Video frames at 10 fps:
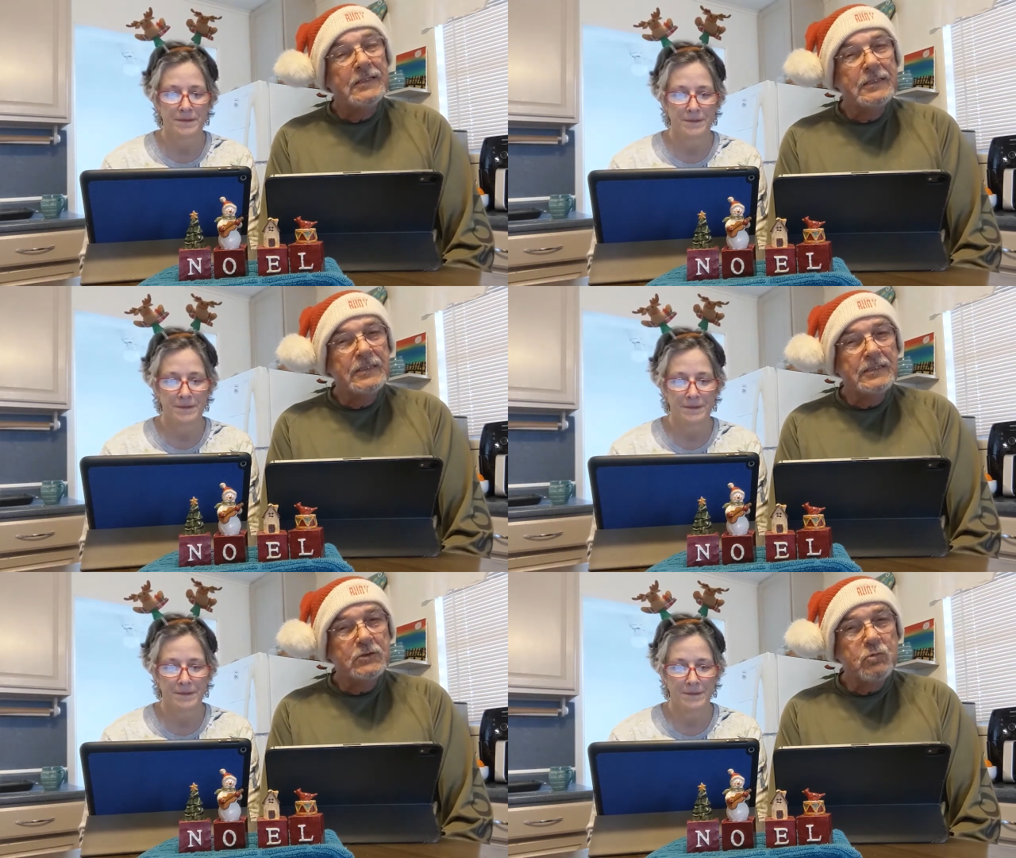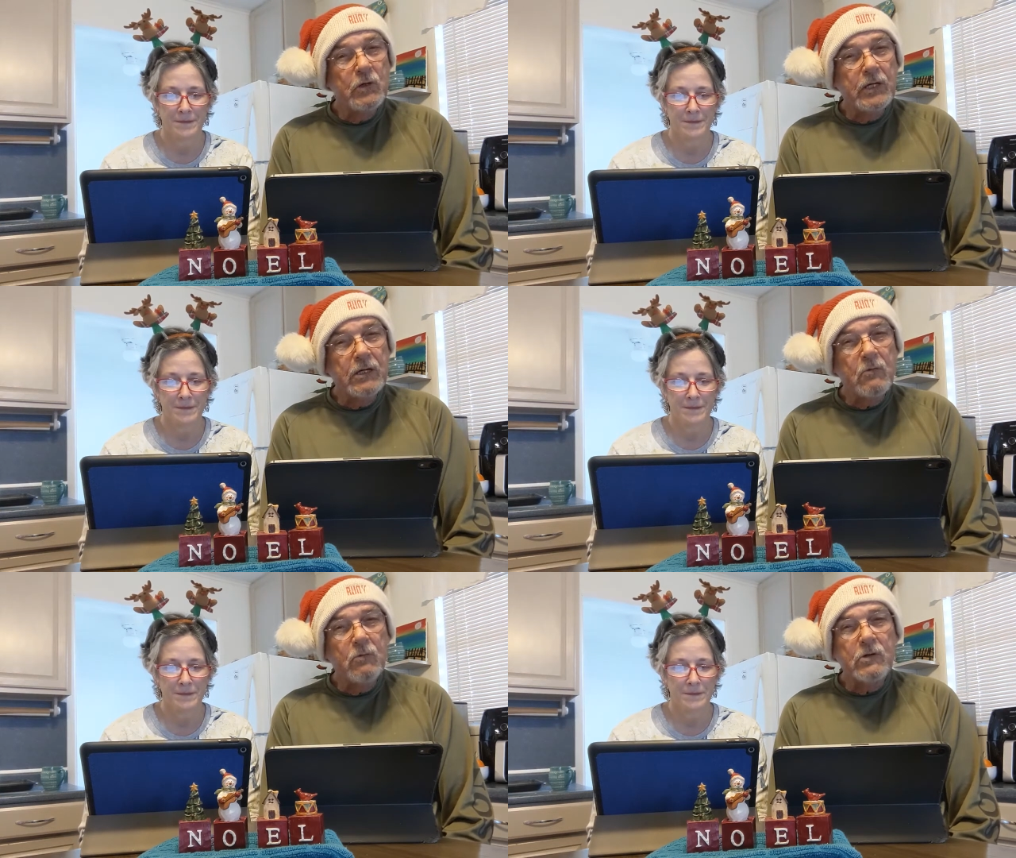Speaker 1: This week,
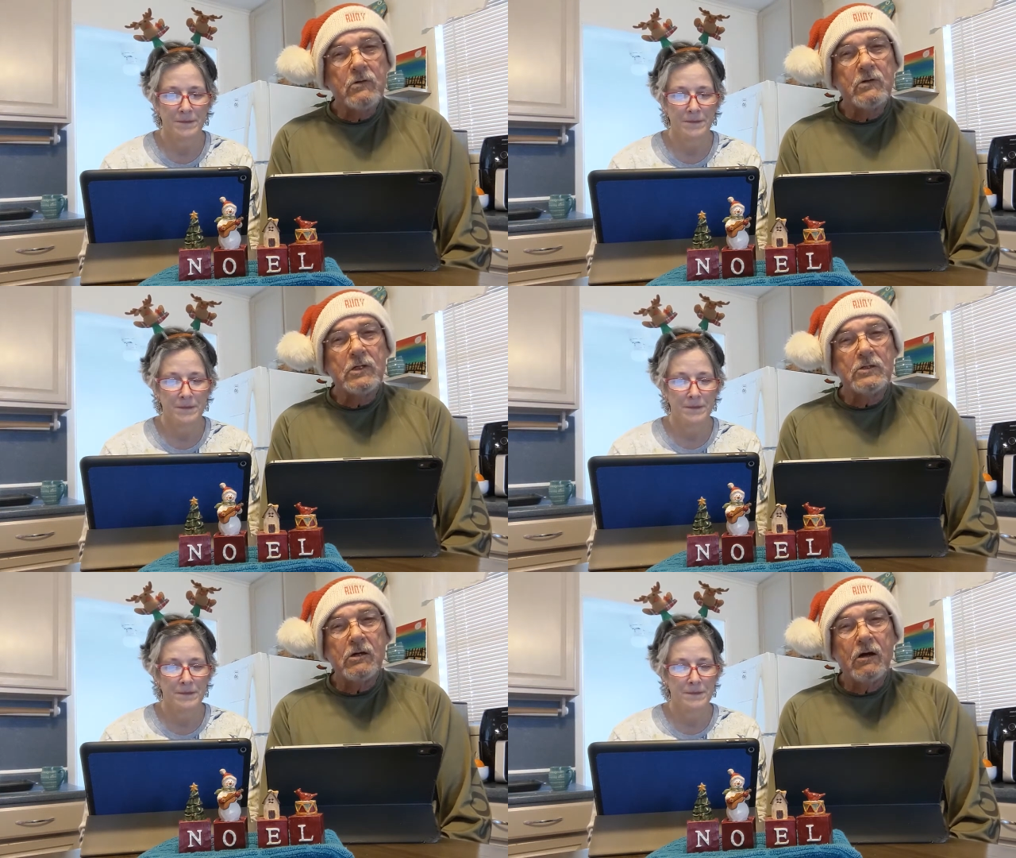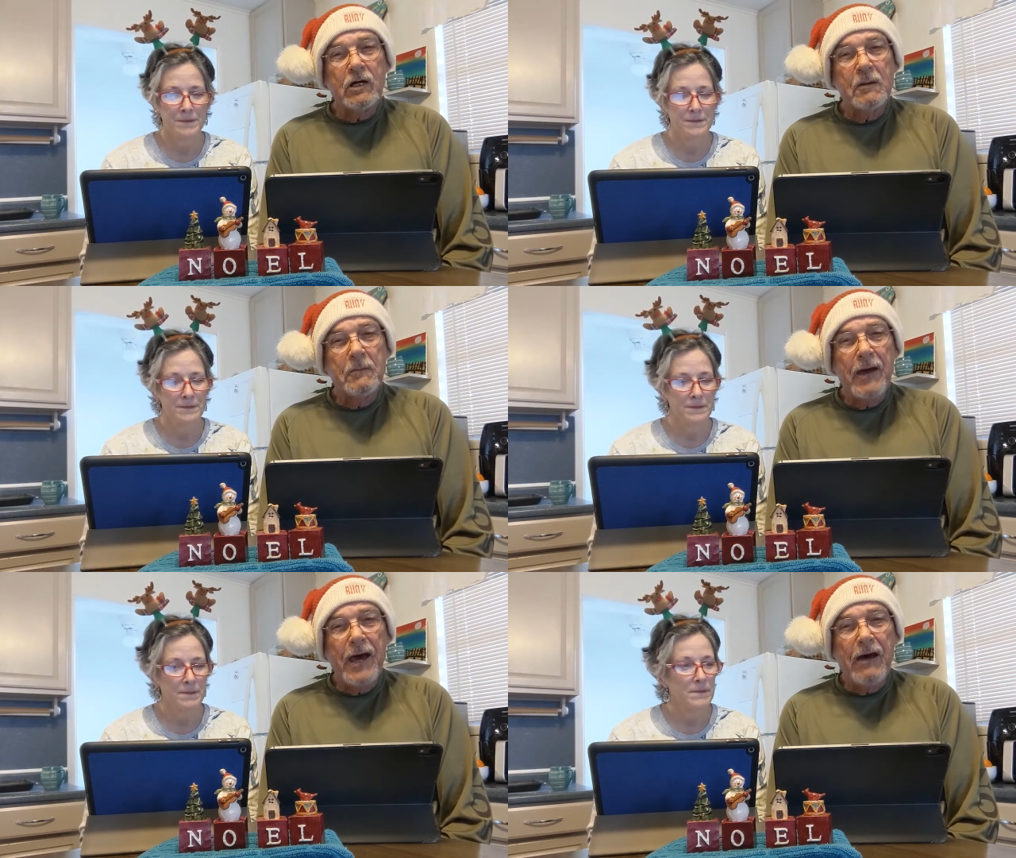we're going to talk
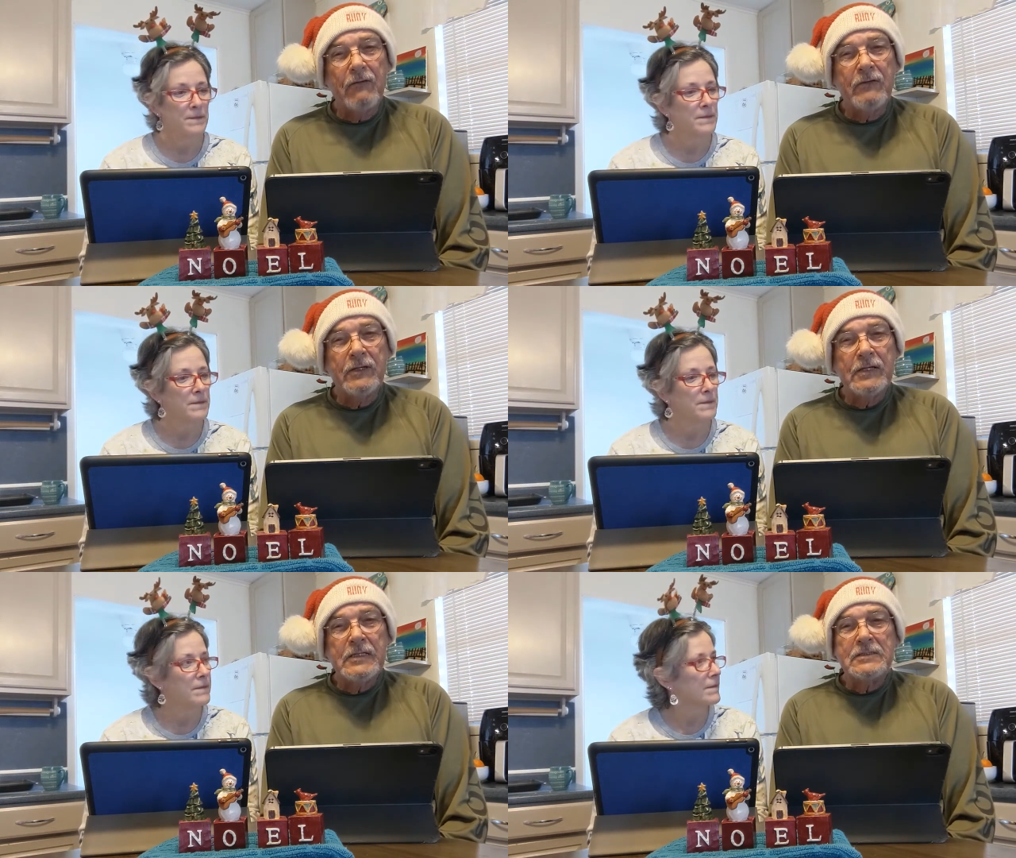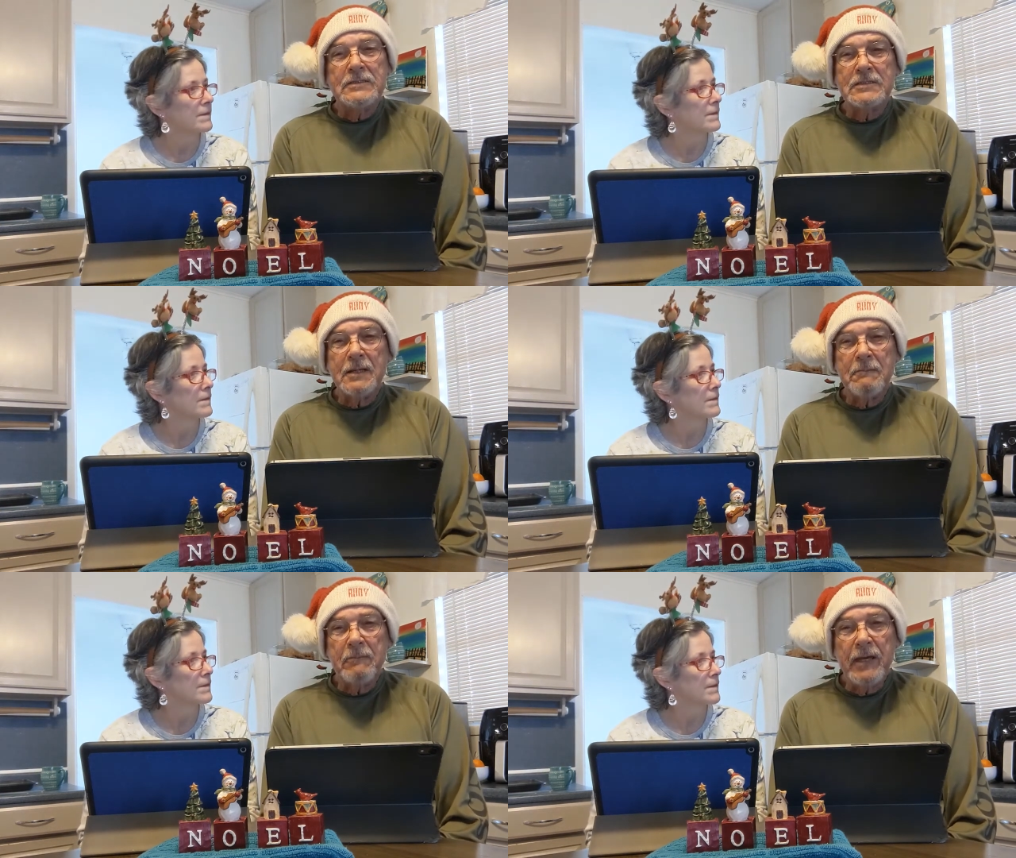about
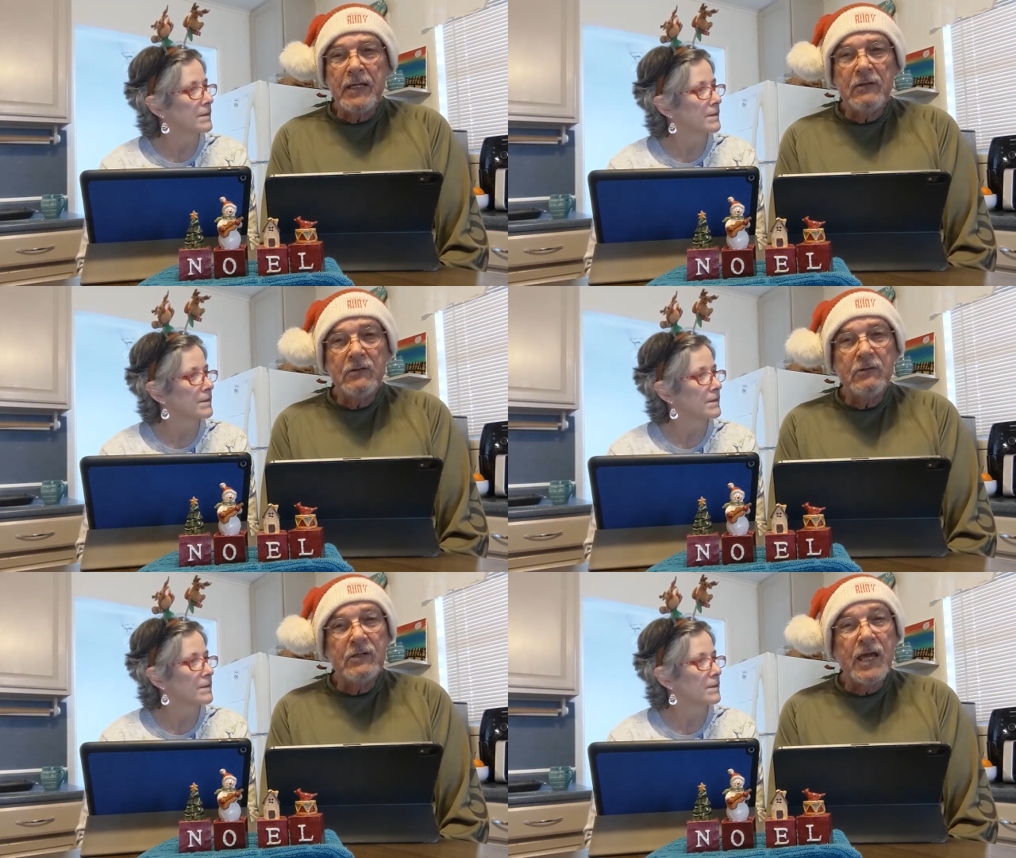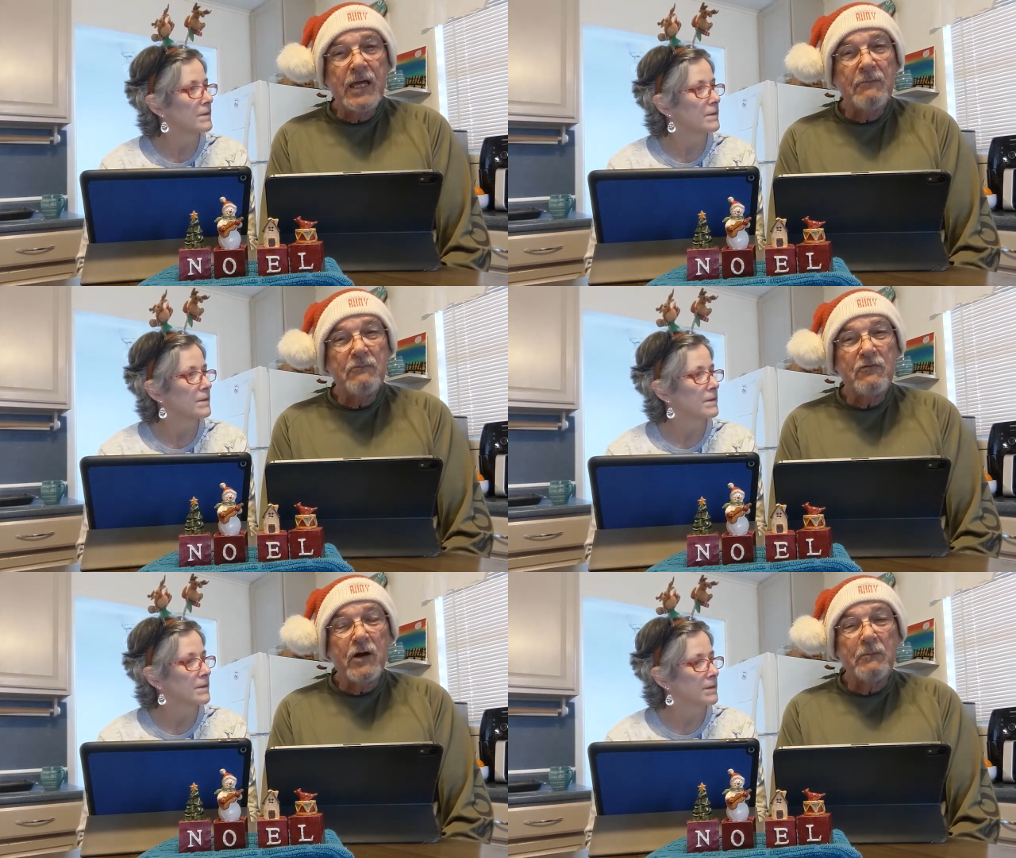some men who came
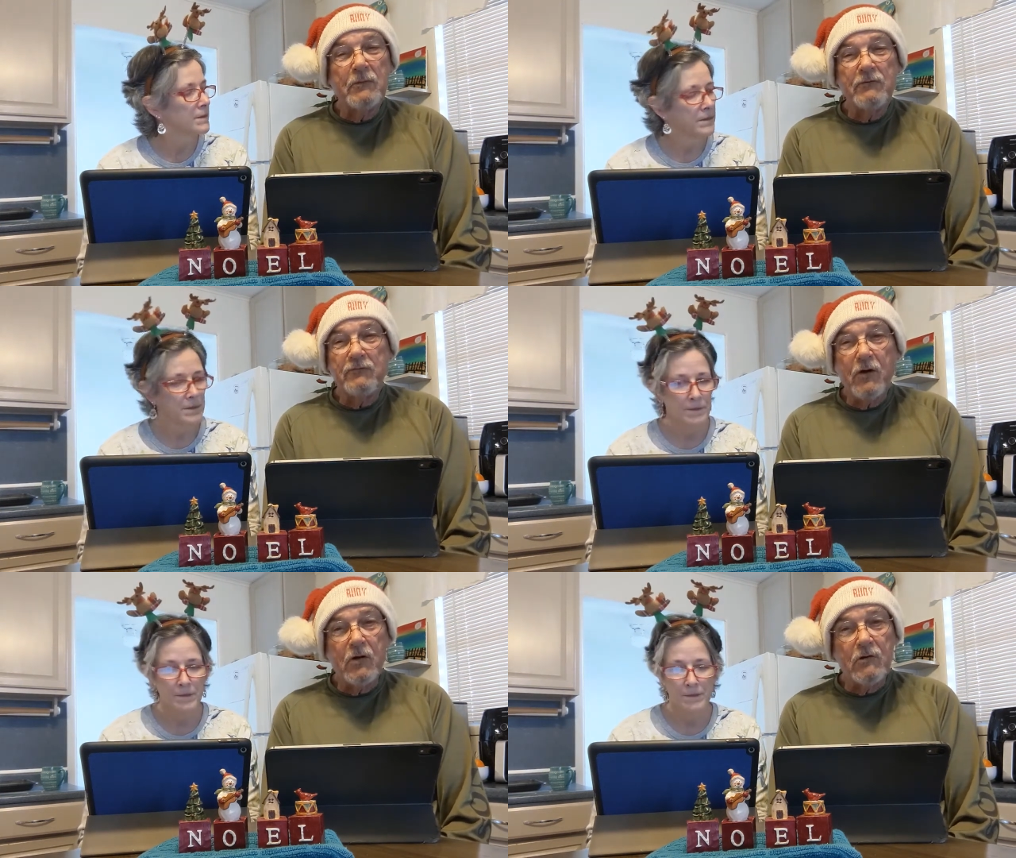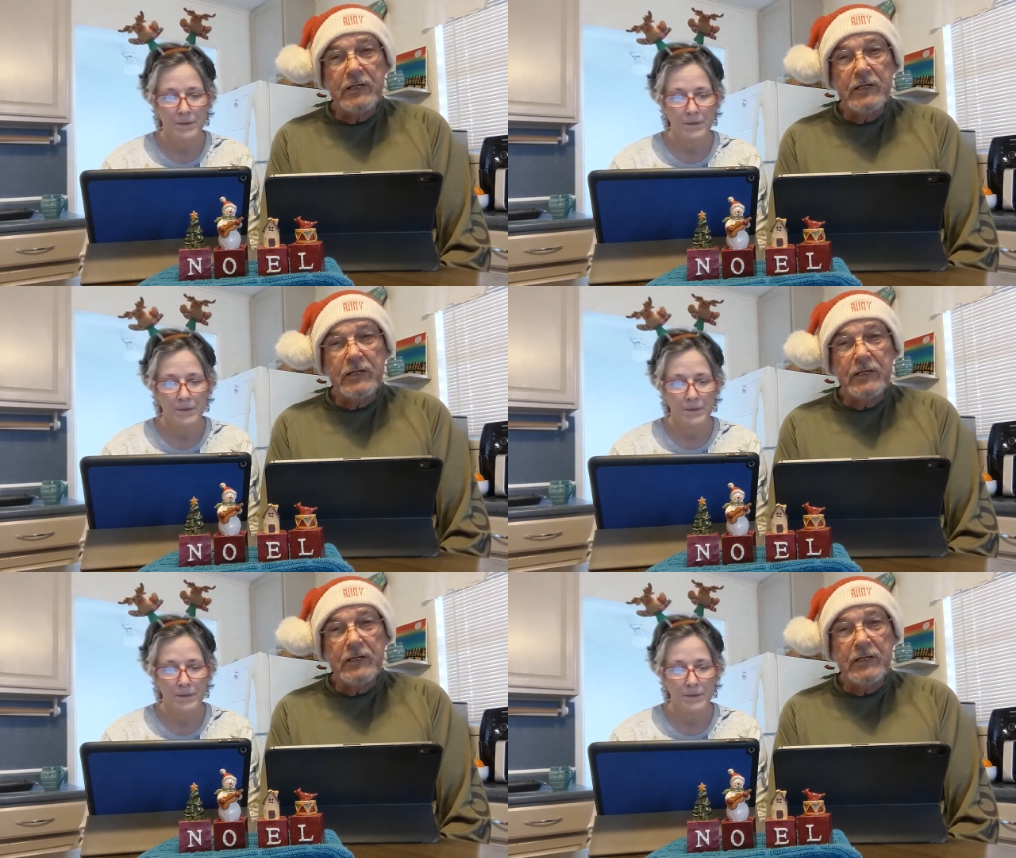from the Far